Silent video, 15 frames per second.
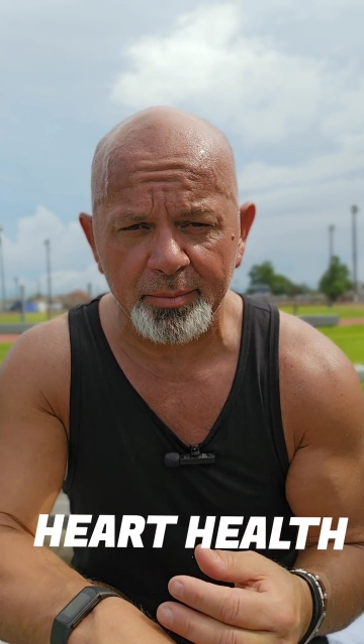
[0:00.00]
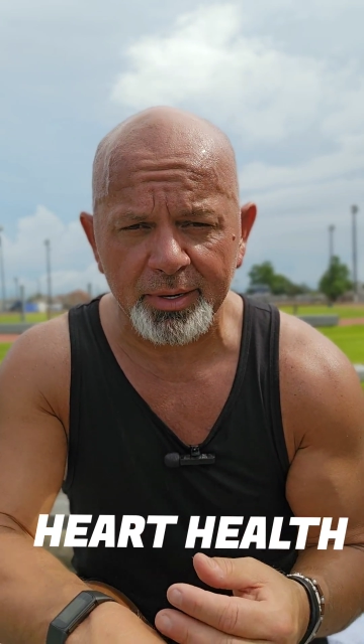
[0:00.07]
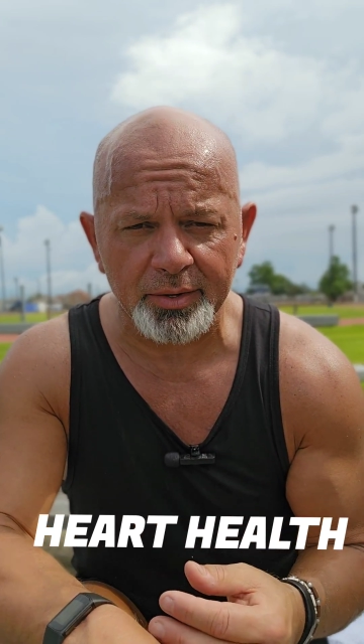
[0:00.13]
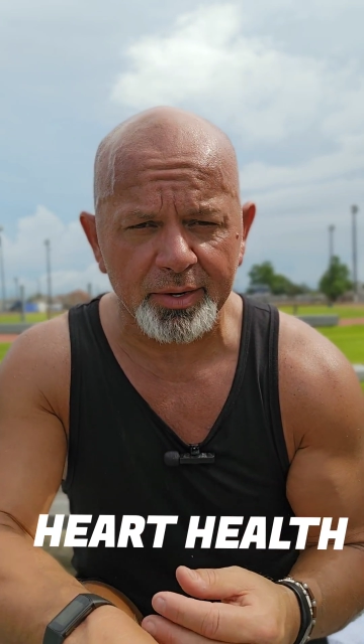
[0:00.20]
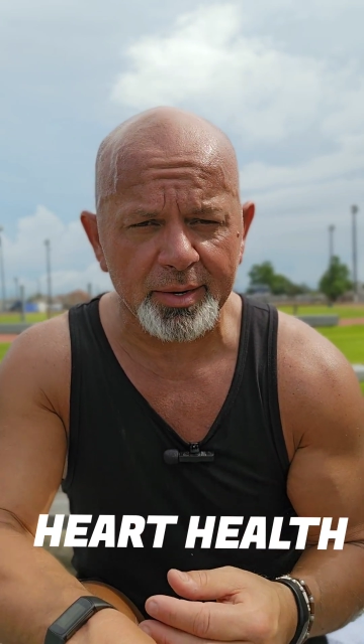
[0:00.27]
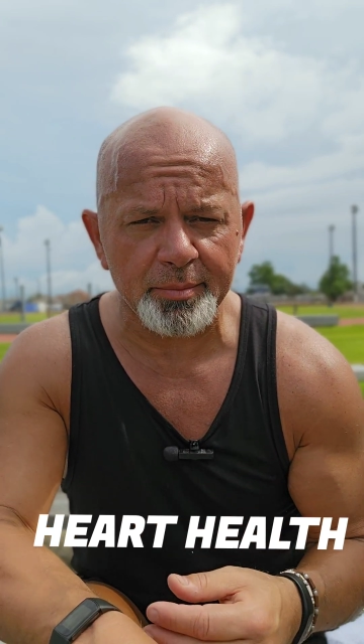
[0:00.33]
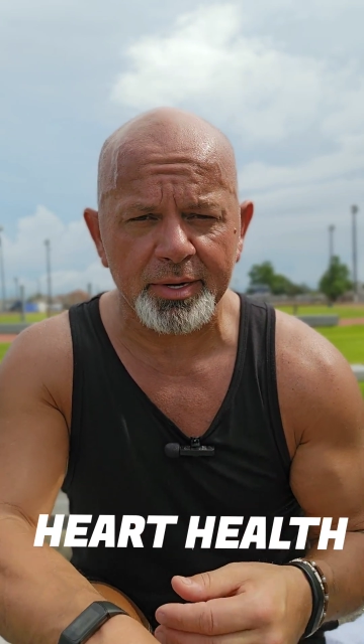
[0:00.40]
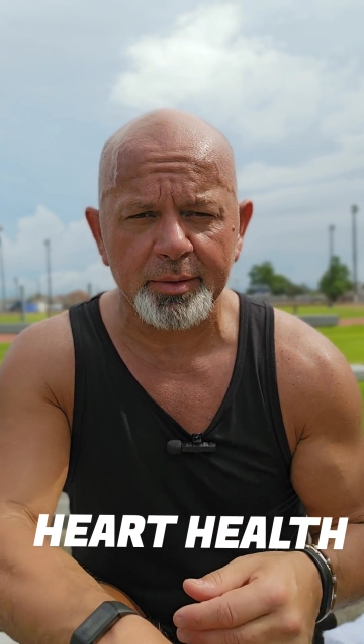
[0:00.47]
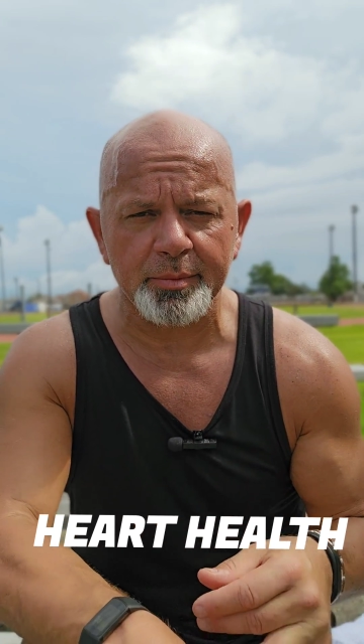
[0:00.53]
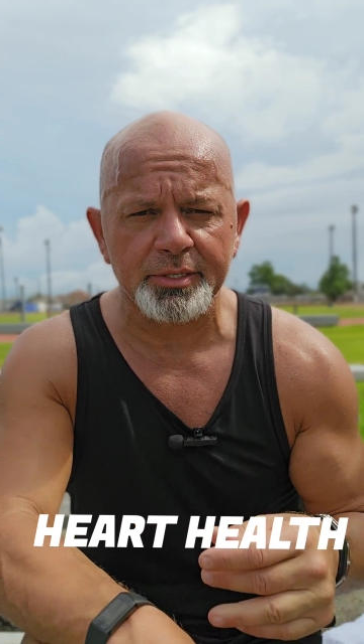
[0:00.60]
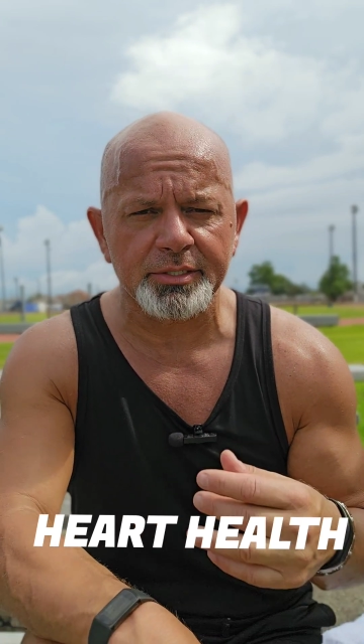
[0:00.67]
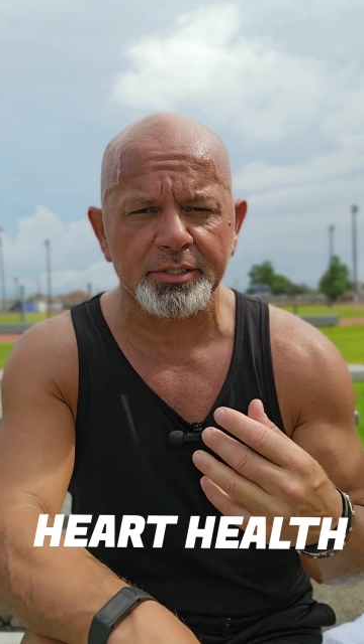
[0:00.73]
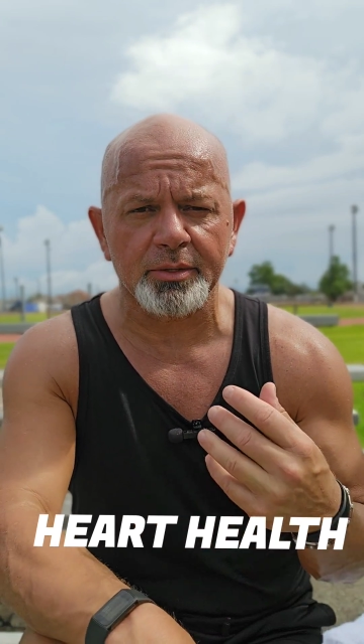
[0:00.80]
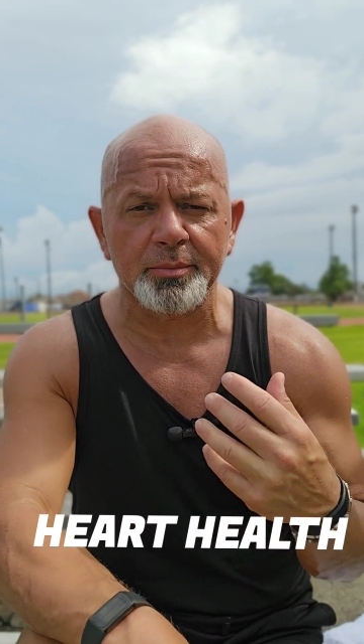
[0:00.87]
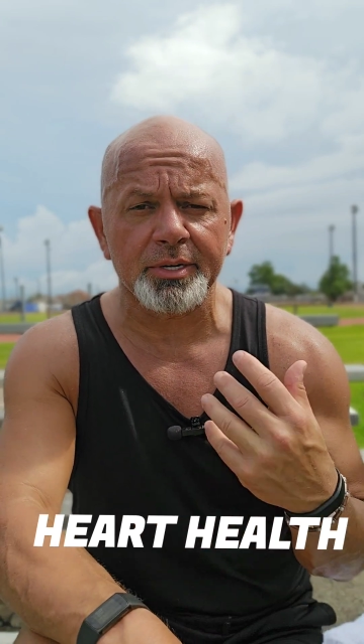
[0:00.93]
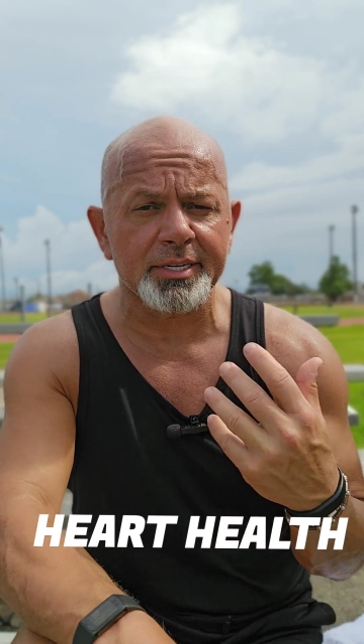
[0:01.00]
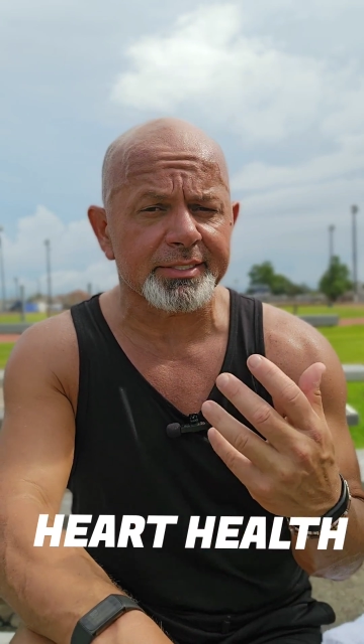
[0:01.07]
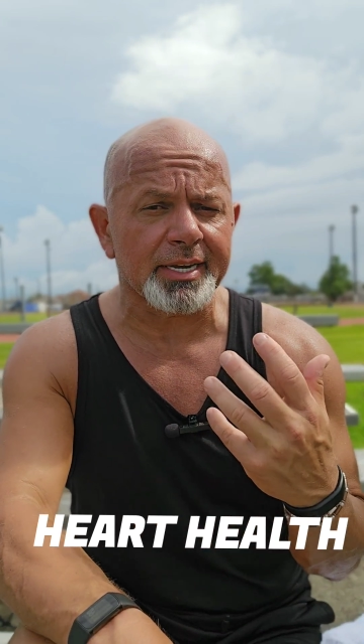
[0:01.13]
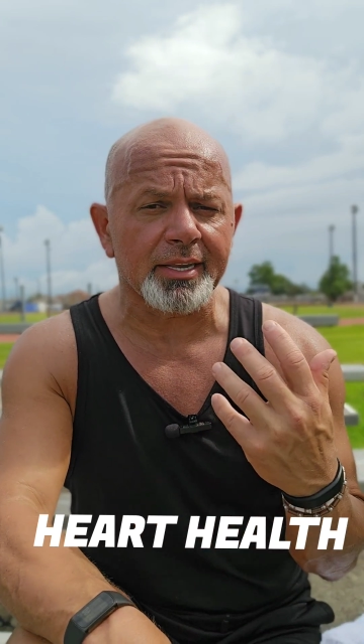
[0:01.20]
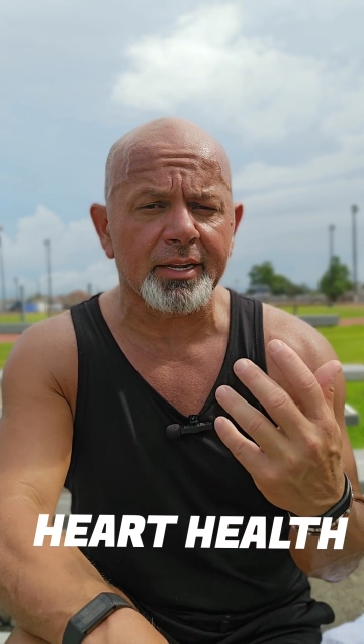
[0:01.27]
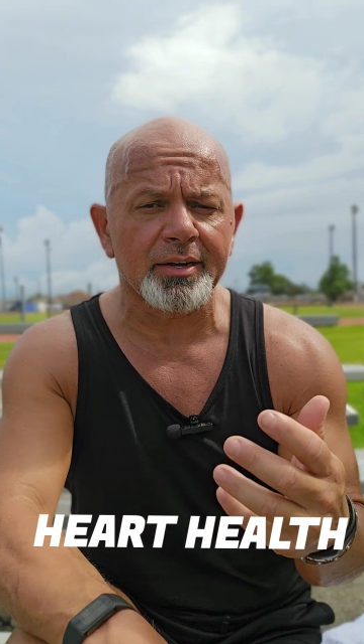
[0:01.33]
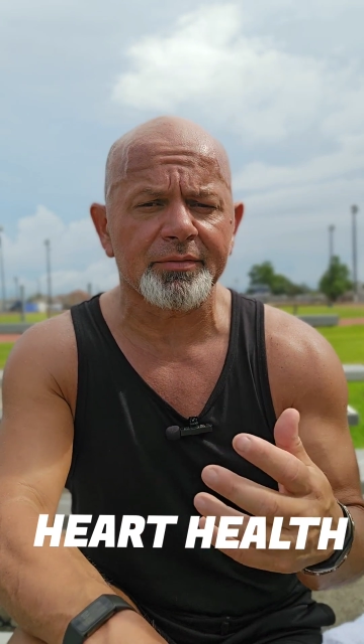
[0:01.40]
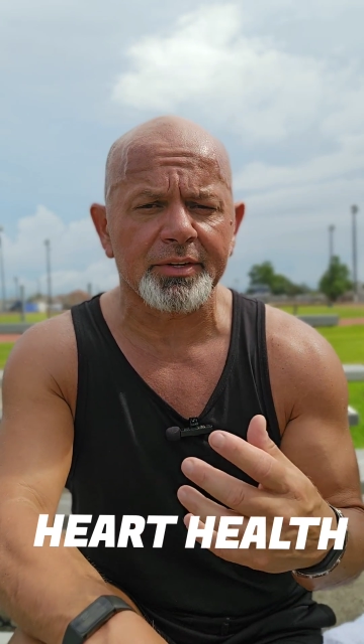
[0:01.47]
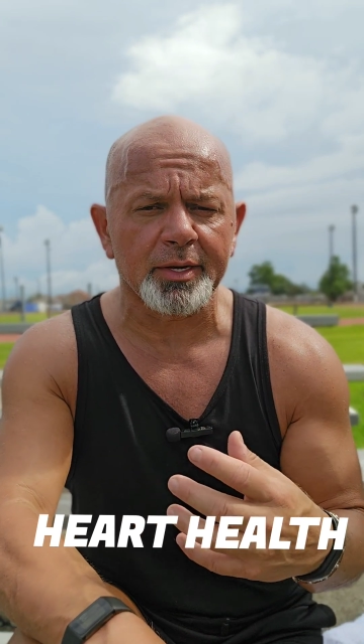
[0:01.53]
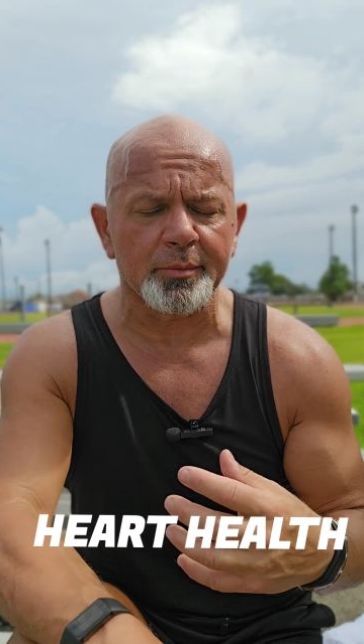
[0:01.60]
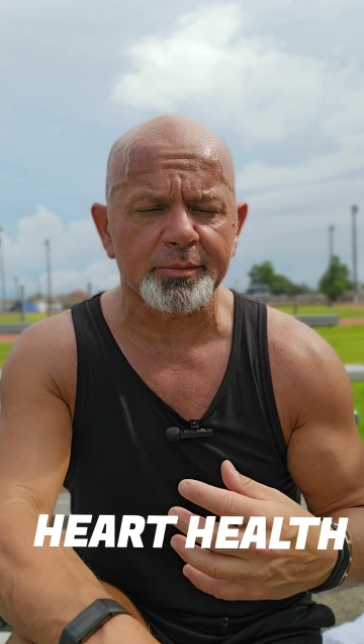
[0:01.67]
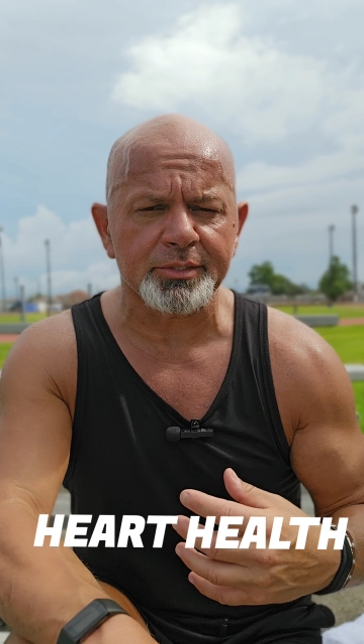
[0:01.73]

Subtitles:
my grandbabies, you know, because I love them.